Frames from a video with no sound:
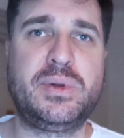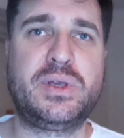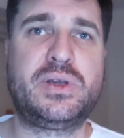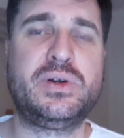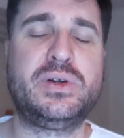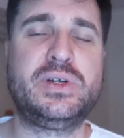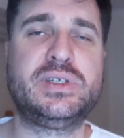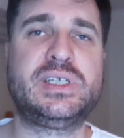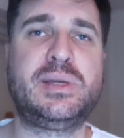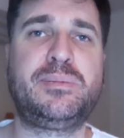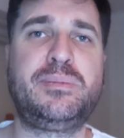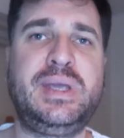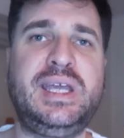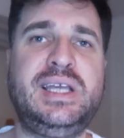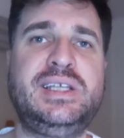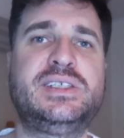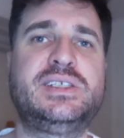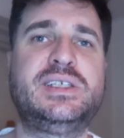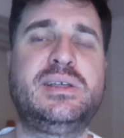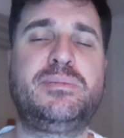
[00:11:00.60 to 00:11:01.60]
because it
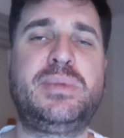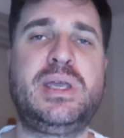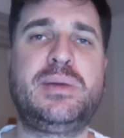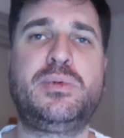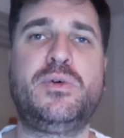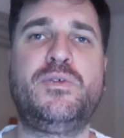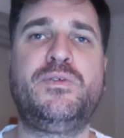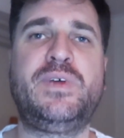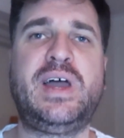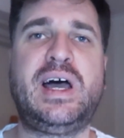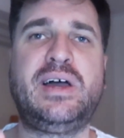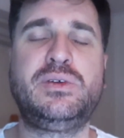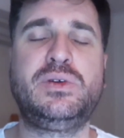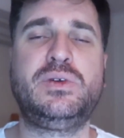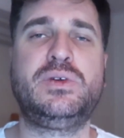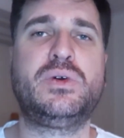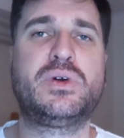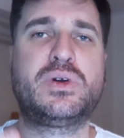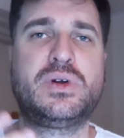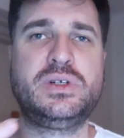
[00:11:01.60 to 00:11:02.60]
means that people
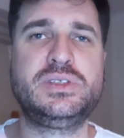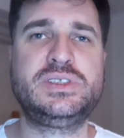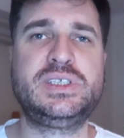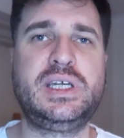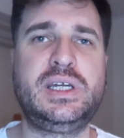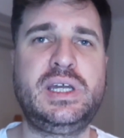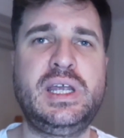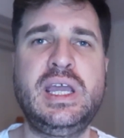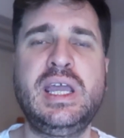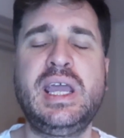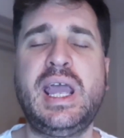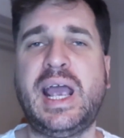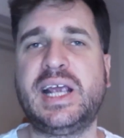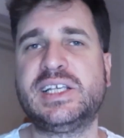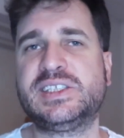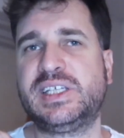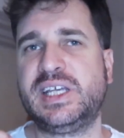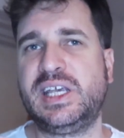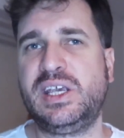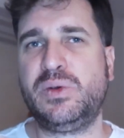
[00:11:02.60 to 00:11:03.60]
value your content
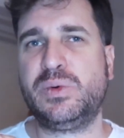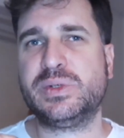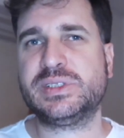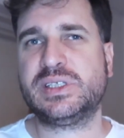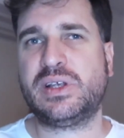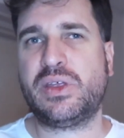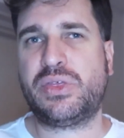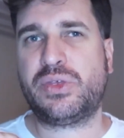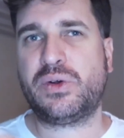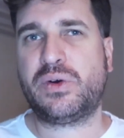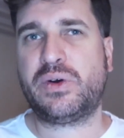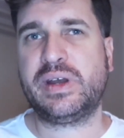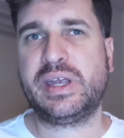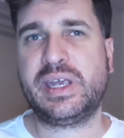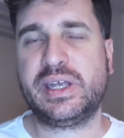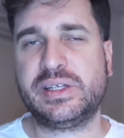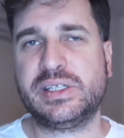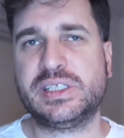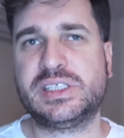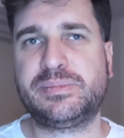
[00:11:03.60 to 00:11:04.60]
and see you as an
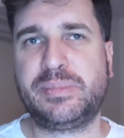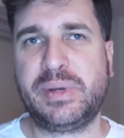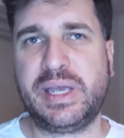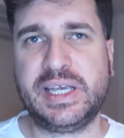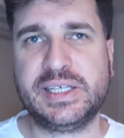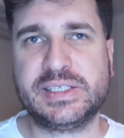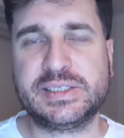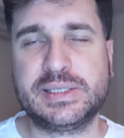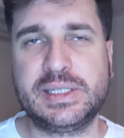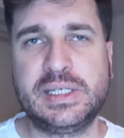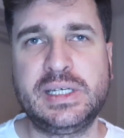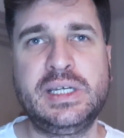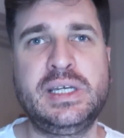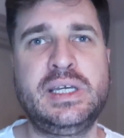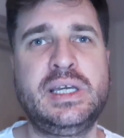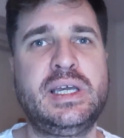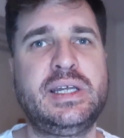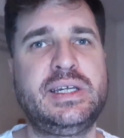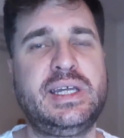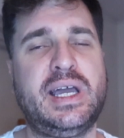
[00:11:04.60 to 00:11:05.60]
authority in the space.
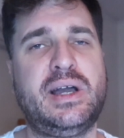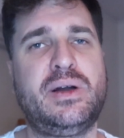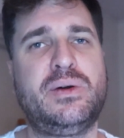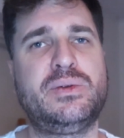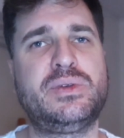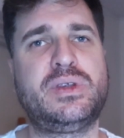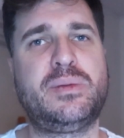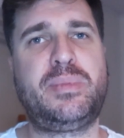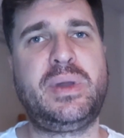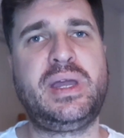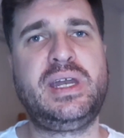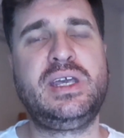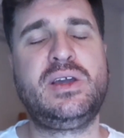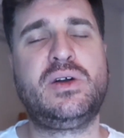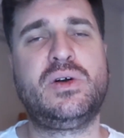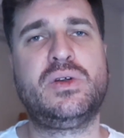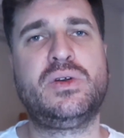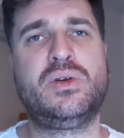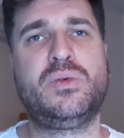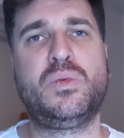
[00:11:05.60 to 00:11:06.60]
Now, depending
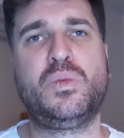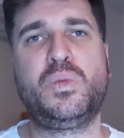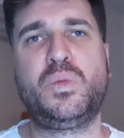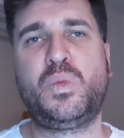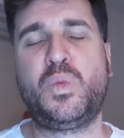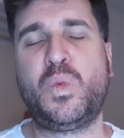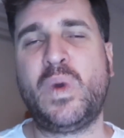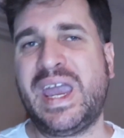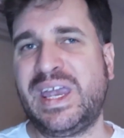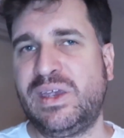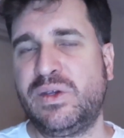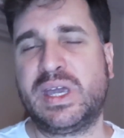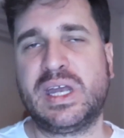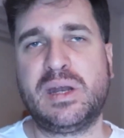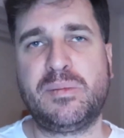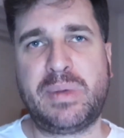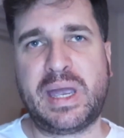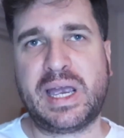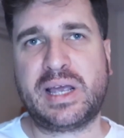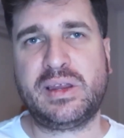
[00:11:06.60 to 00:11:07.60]
on where you
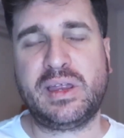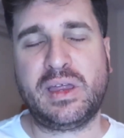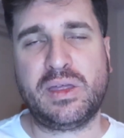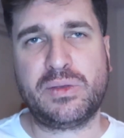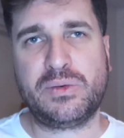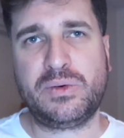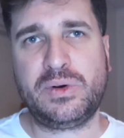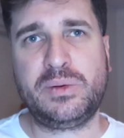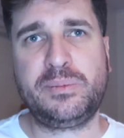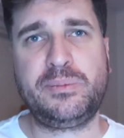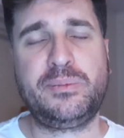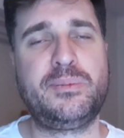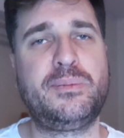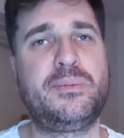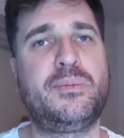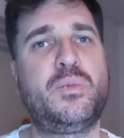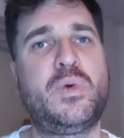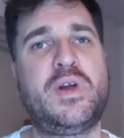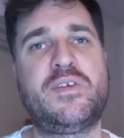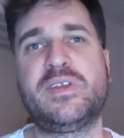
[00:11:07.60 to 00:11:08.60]
get a backlink from,
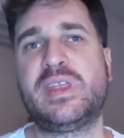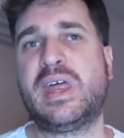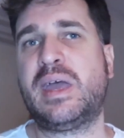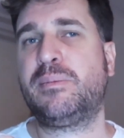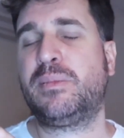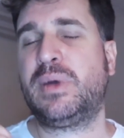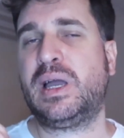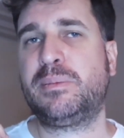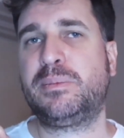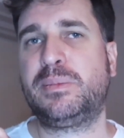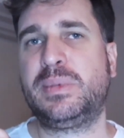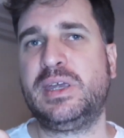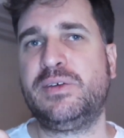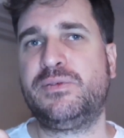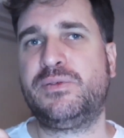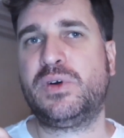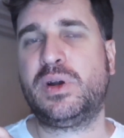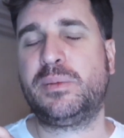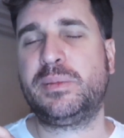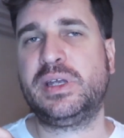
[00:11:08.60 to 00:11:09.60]
whether that might be
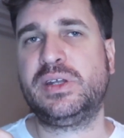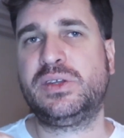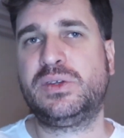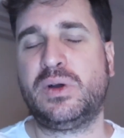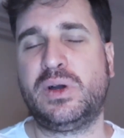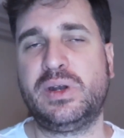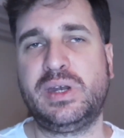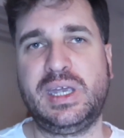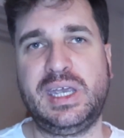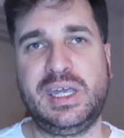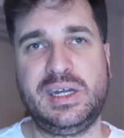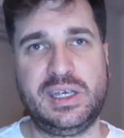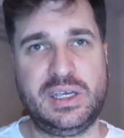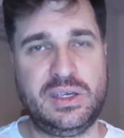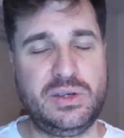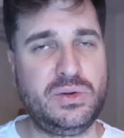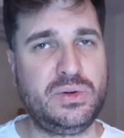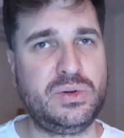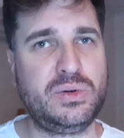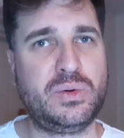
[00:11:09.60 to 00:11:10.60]
from a
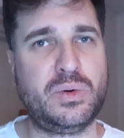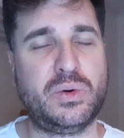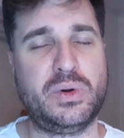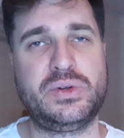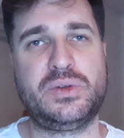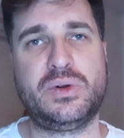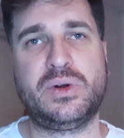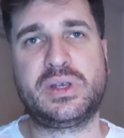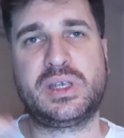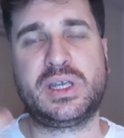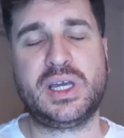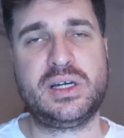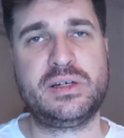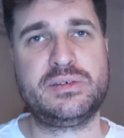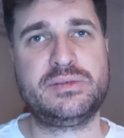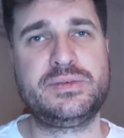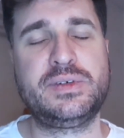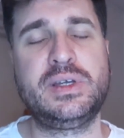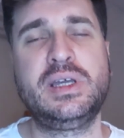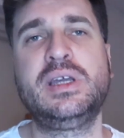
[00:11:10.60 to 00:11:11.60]
.edu or .gov,